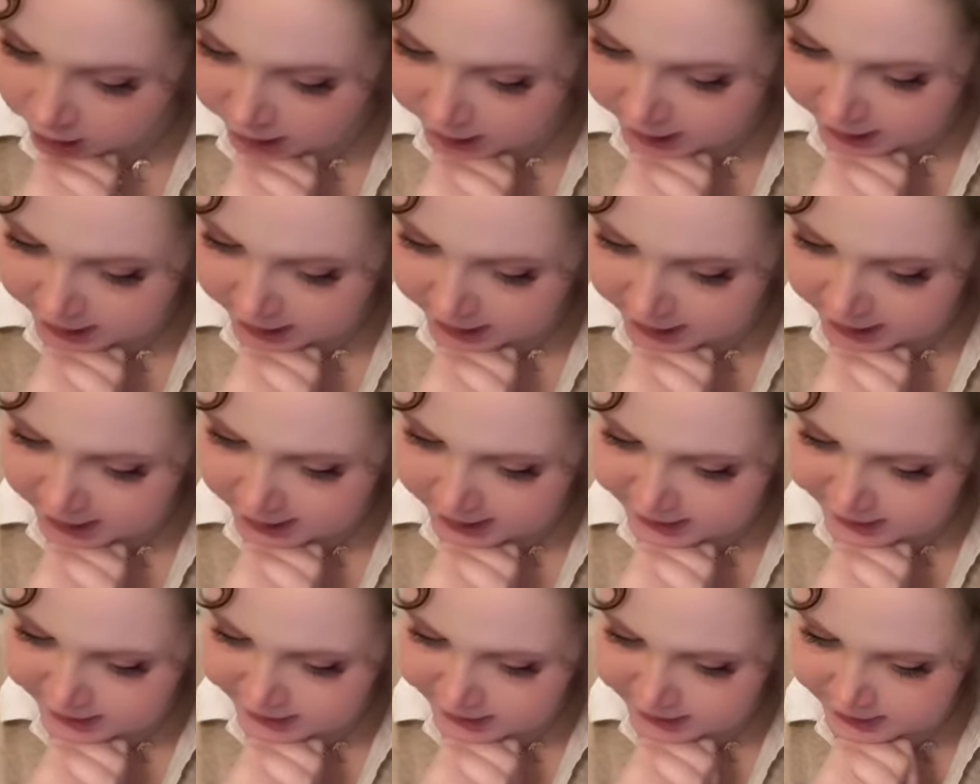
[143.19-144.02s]

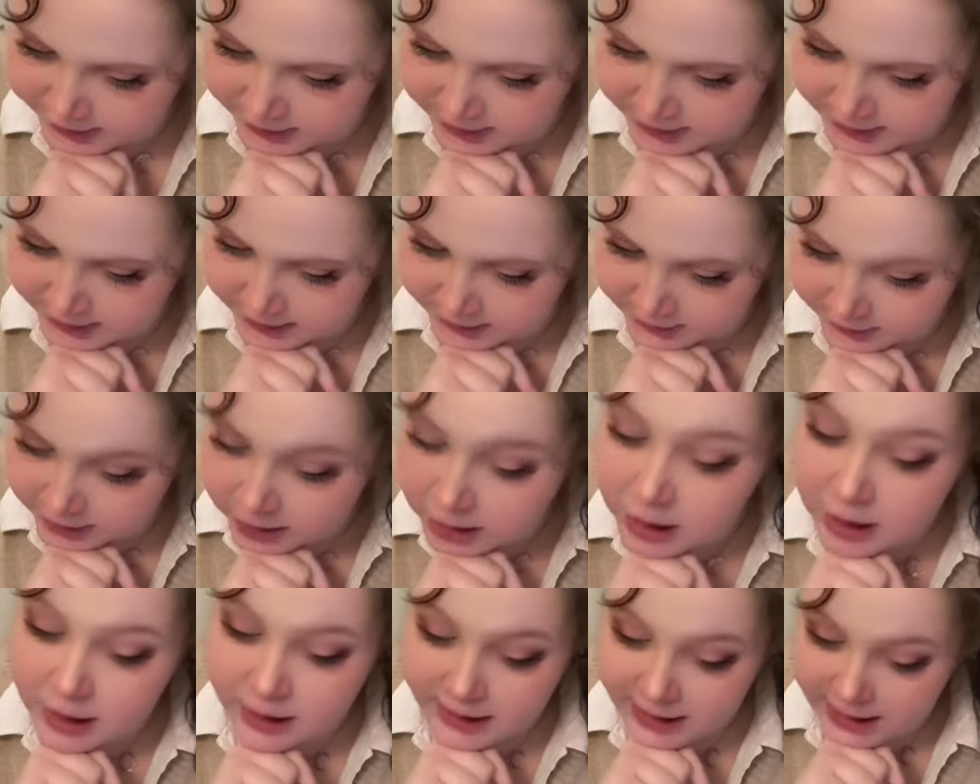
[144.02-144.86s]
and
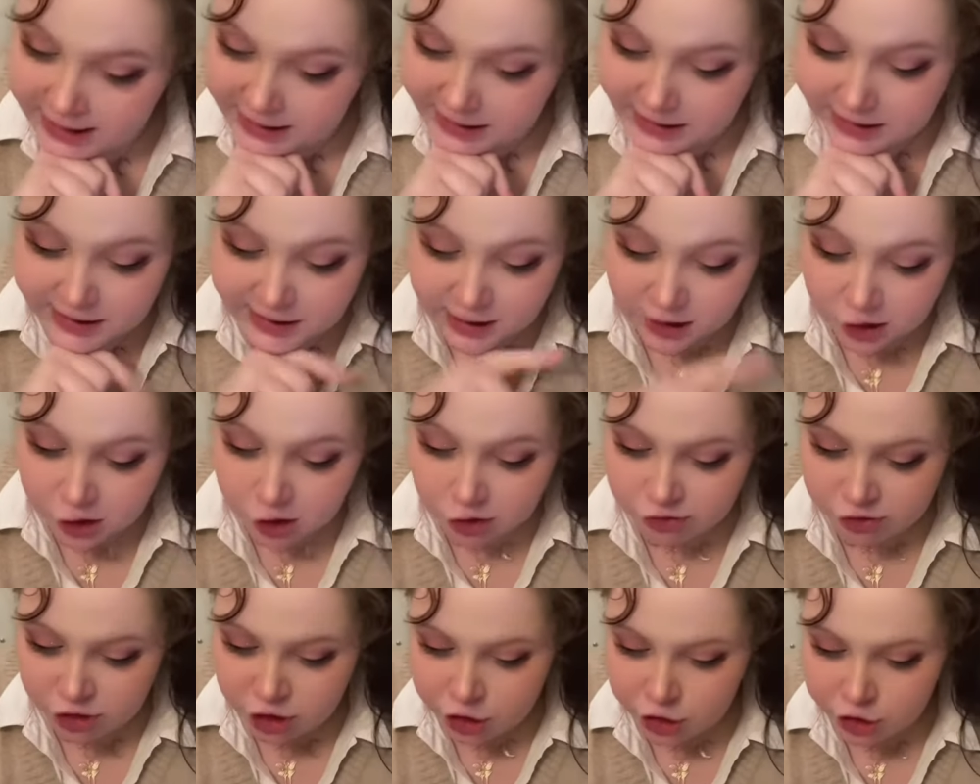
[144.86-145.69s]
the XXL
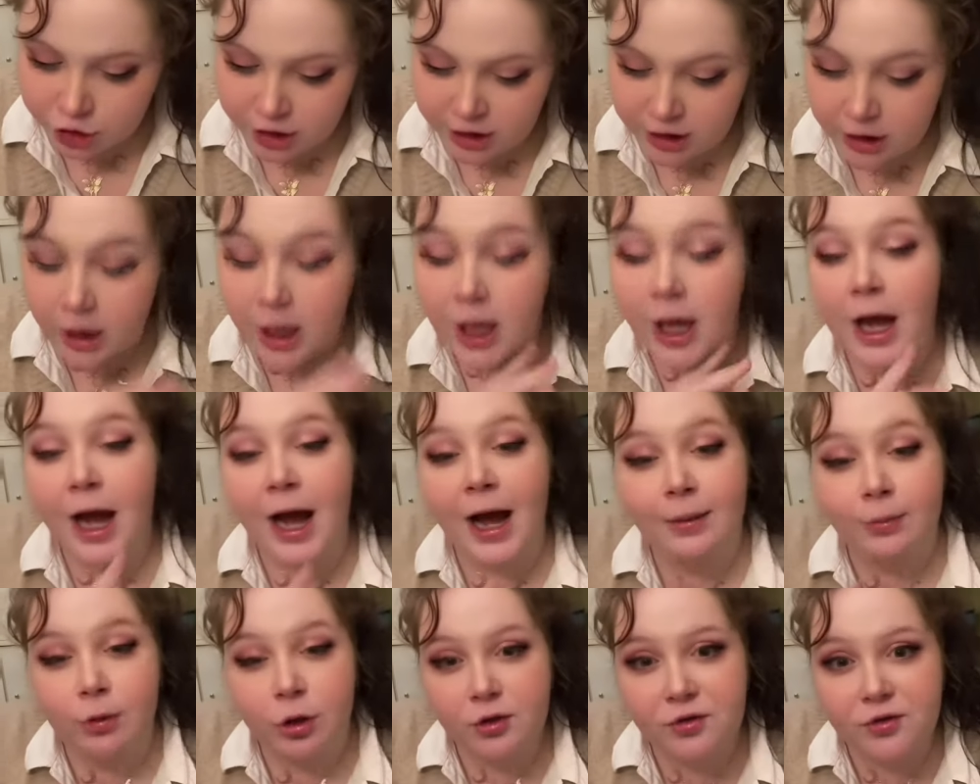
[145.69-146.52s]
scrunchie.
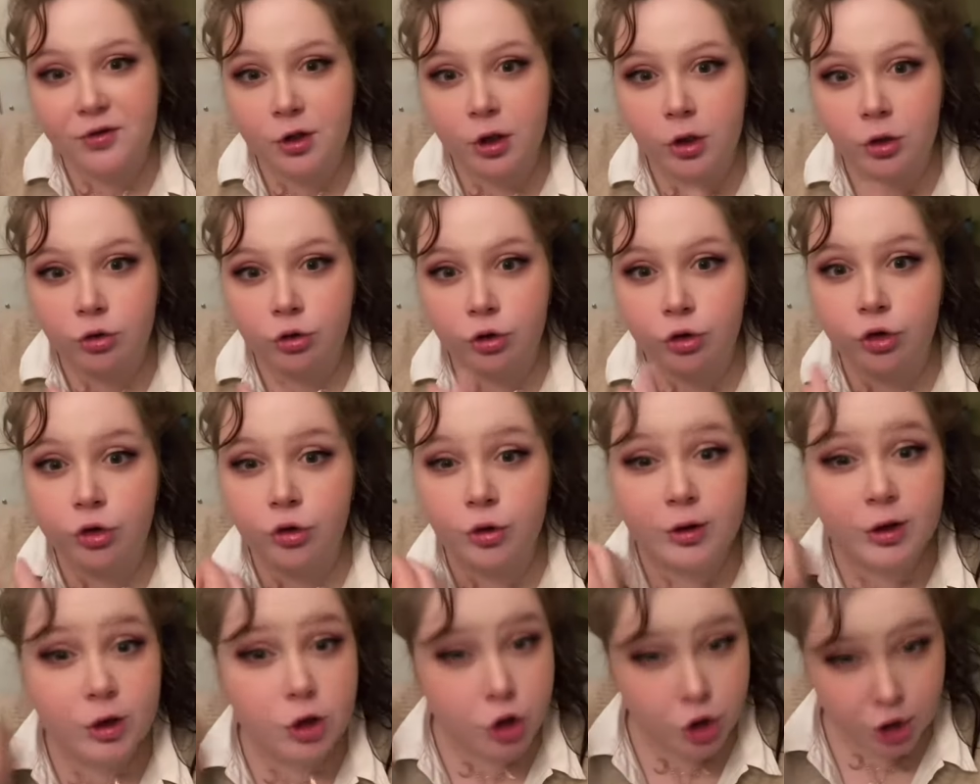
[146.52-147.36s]
I'm also going to do
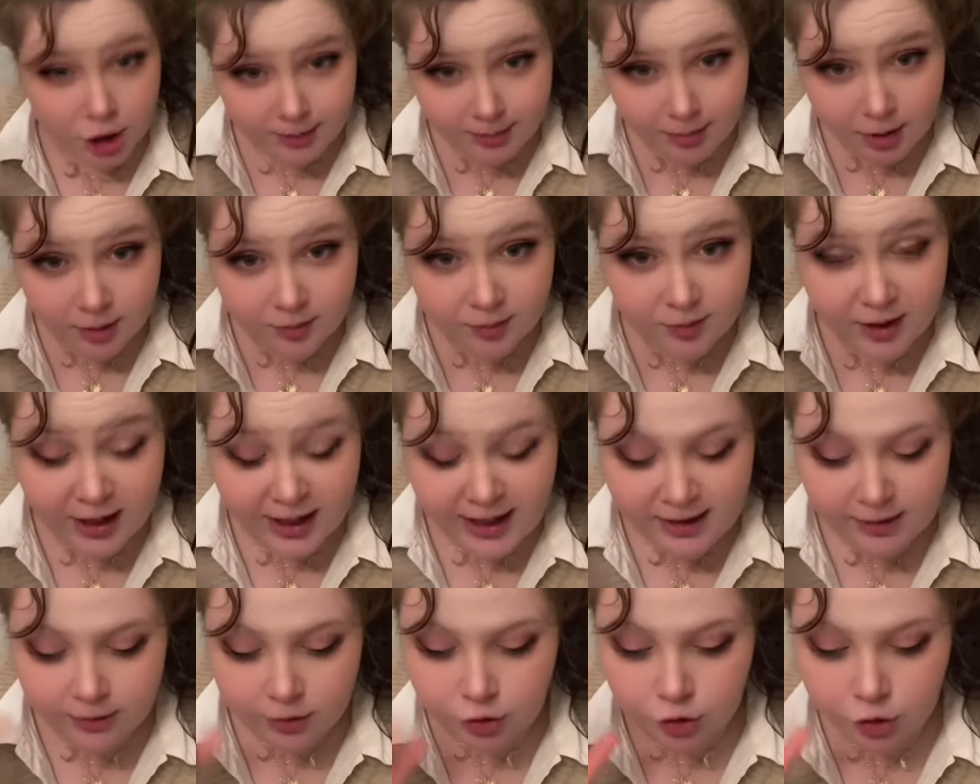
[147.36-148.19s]
a shop
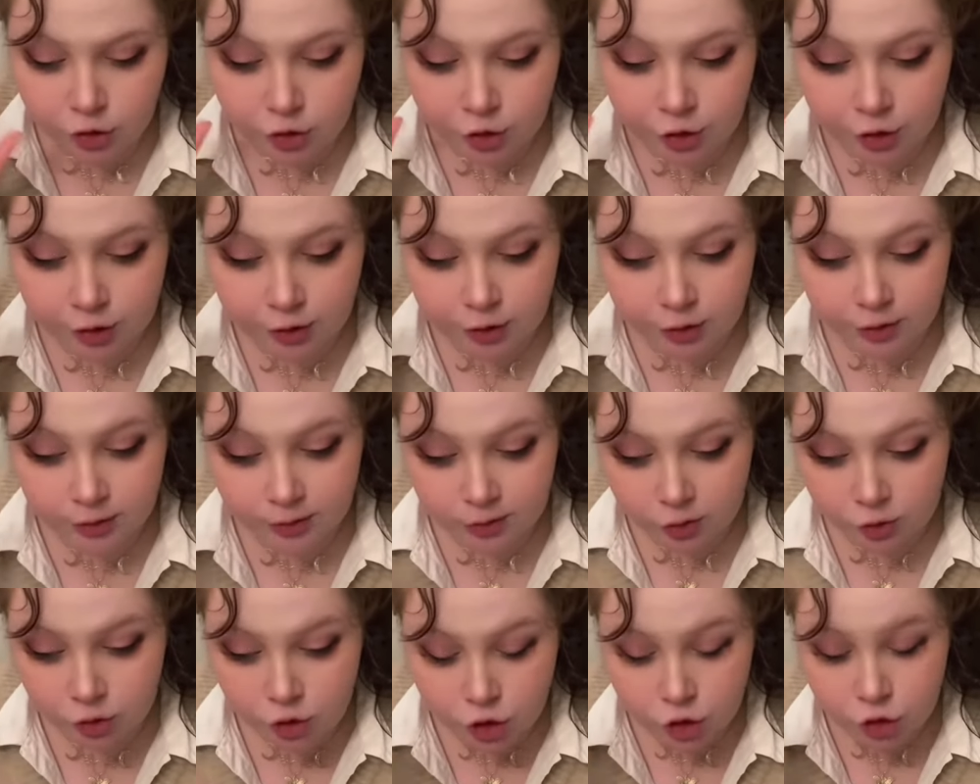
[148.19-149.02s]
update on
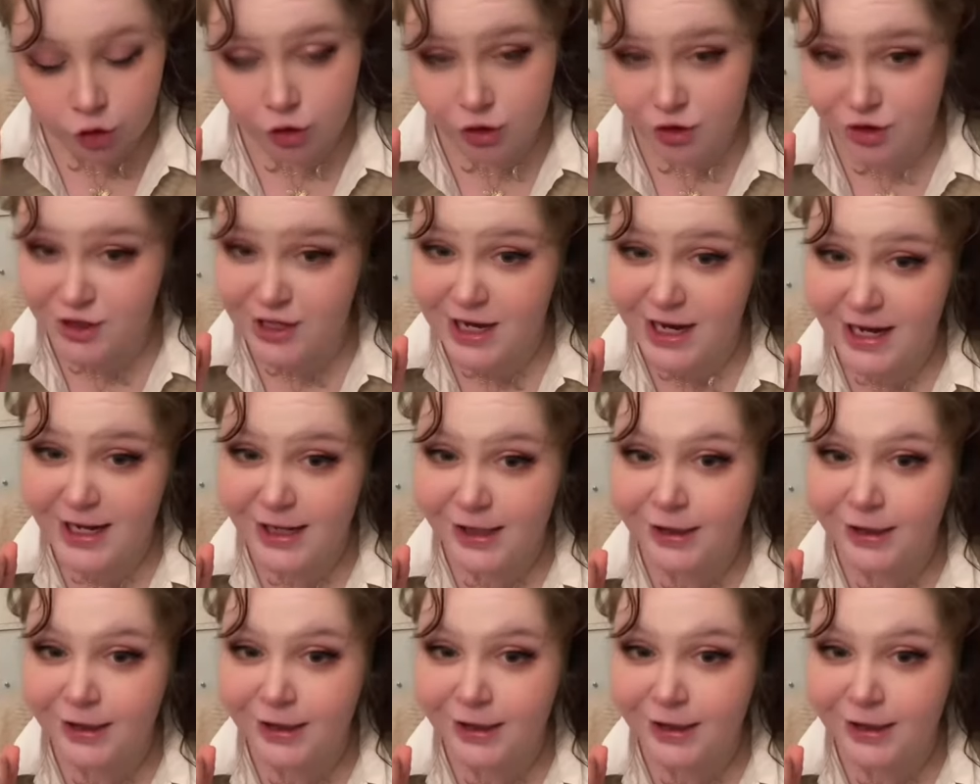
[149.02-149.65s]
Thursday,